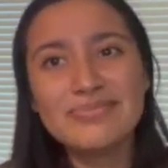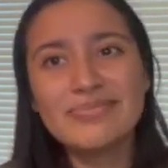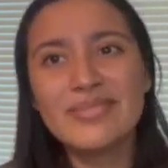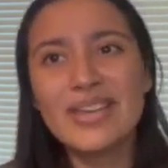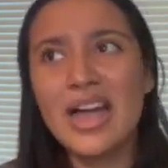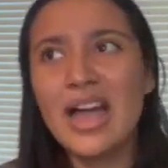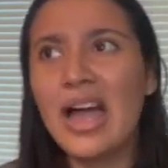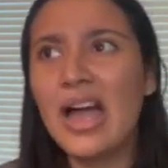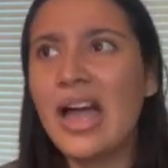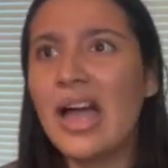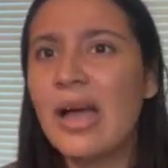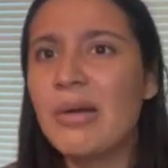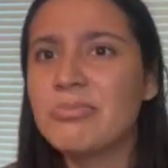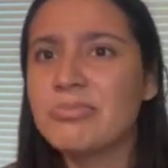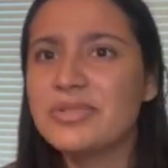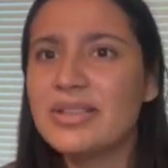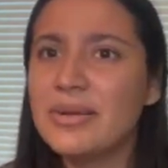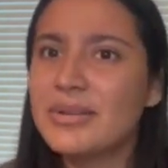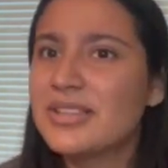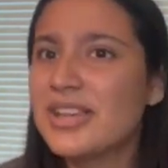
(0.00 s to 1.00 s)
So
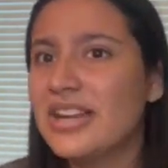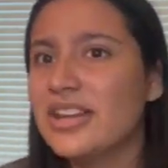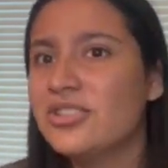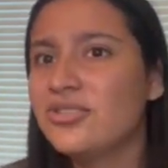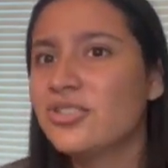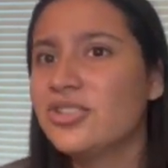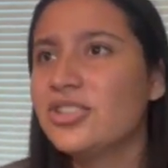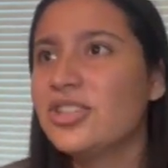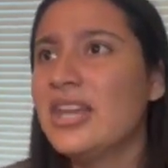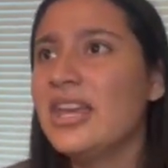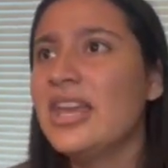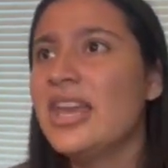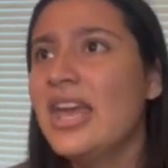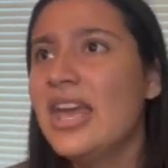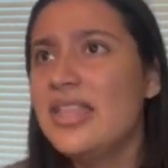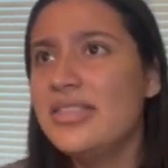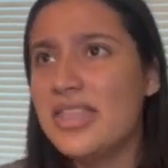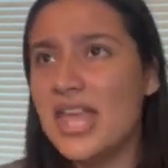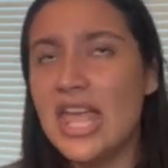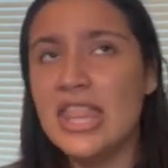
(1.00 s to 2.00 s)
that was kind of interesting.
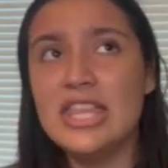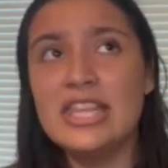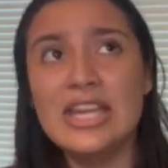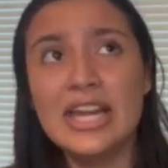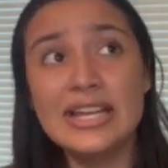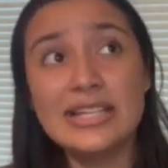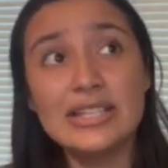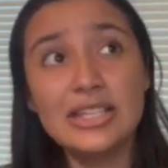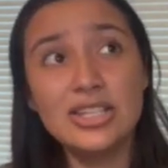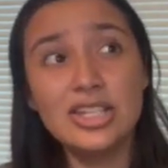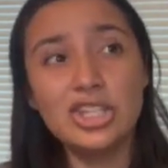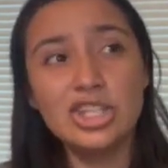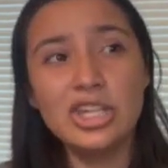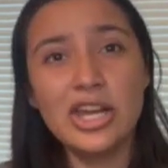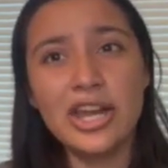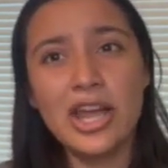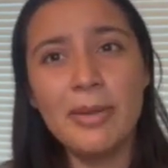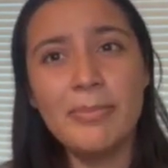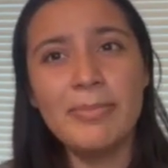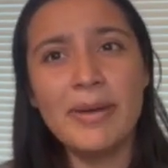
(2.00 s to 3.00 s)
Then the next decision
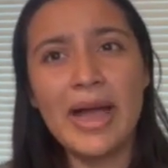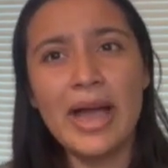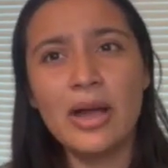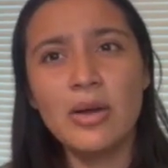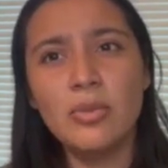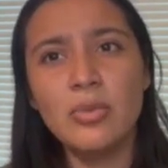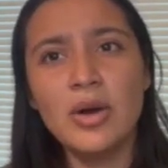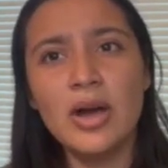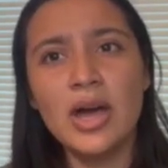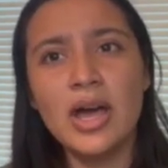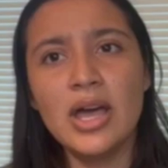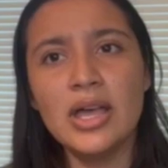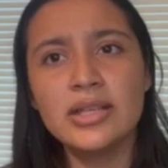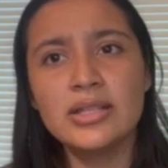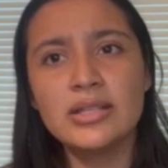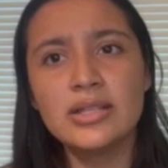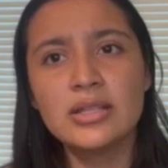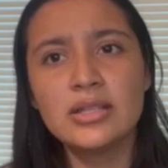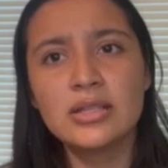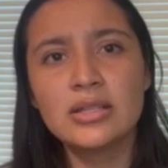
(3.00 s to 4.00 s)
I got back
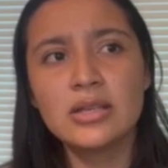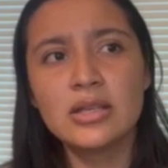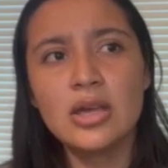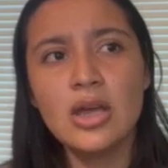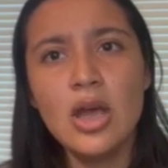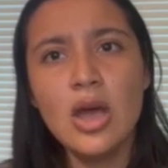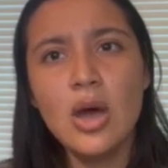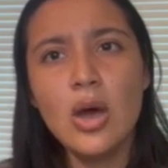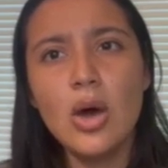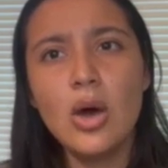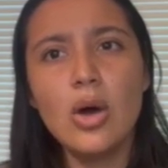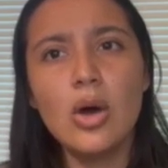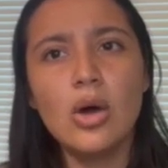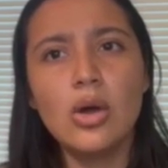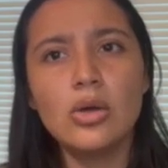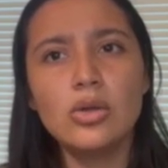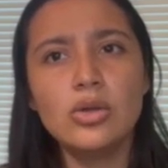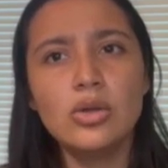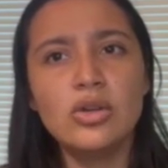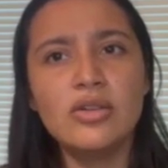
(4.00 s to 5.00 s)
was
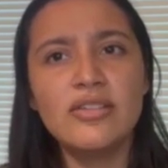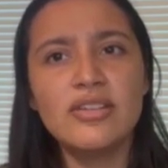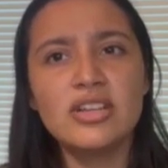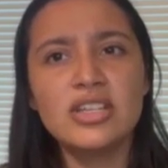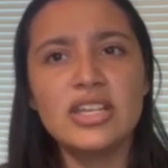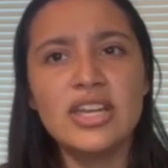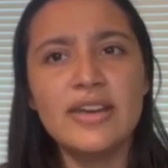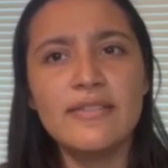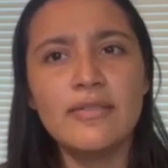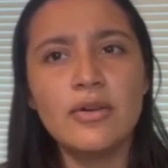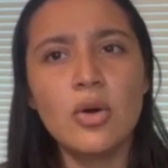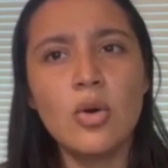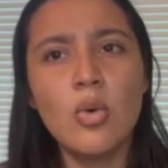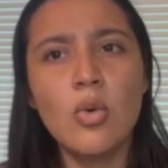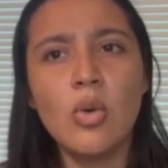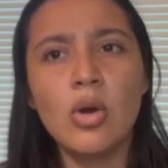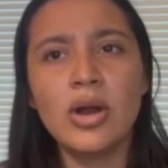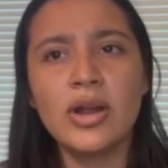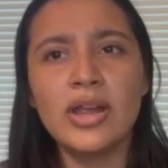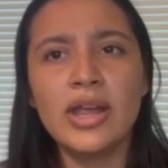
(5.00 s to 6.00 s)
University of
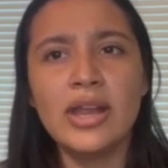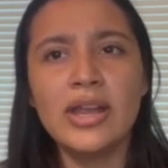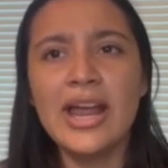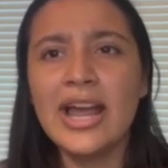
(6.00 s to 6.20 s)
Oregon.